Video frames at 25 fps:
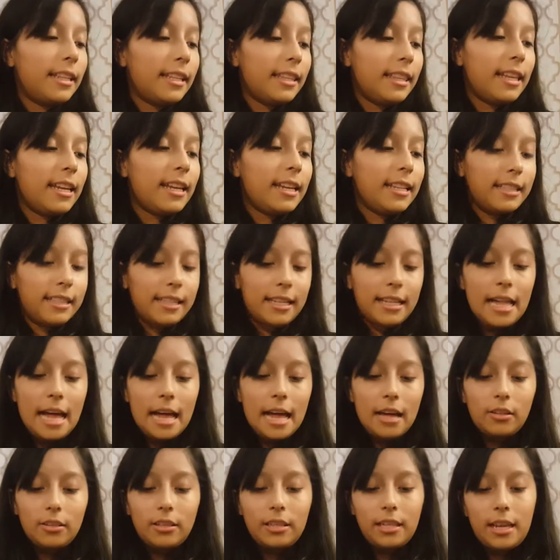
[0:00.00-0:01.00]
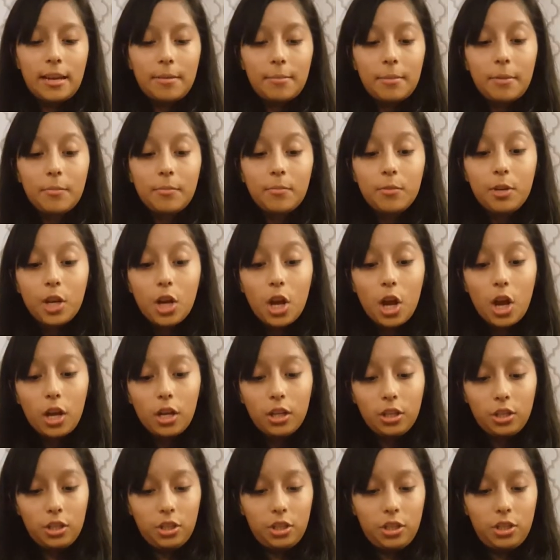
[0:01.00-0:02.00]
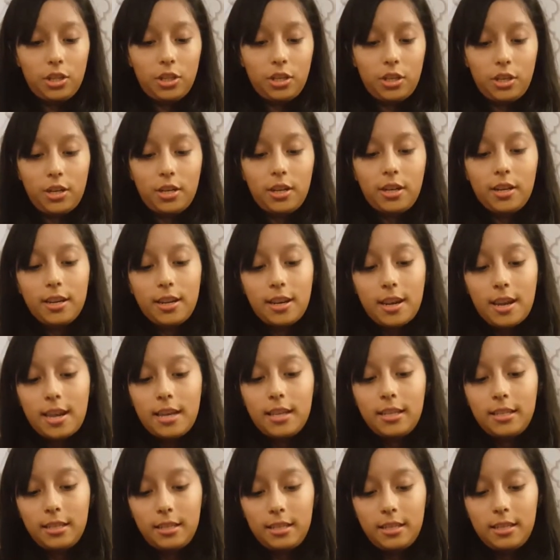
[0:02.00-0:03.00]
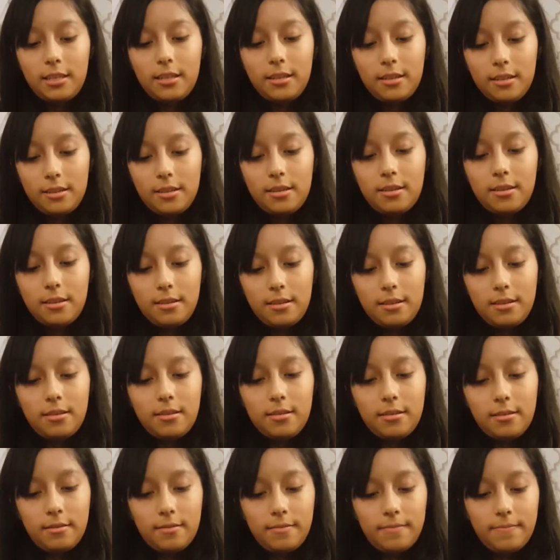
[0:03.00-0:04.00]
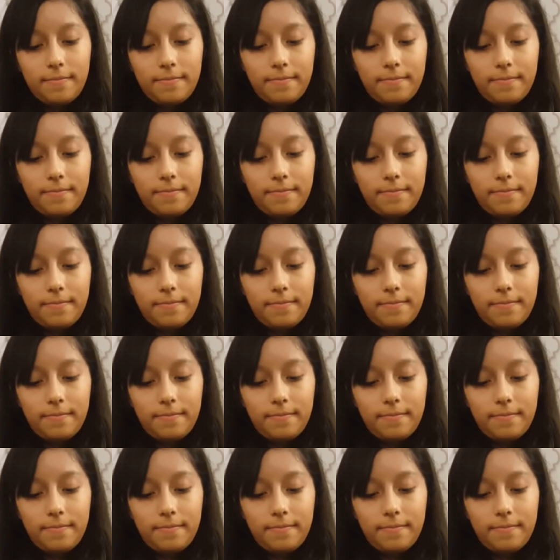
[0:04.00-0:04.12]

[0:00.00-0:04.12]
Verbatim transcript: I think it's cloud slime. I'm not sure yet. Yet.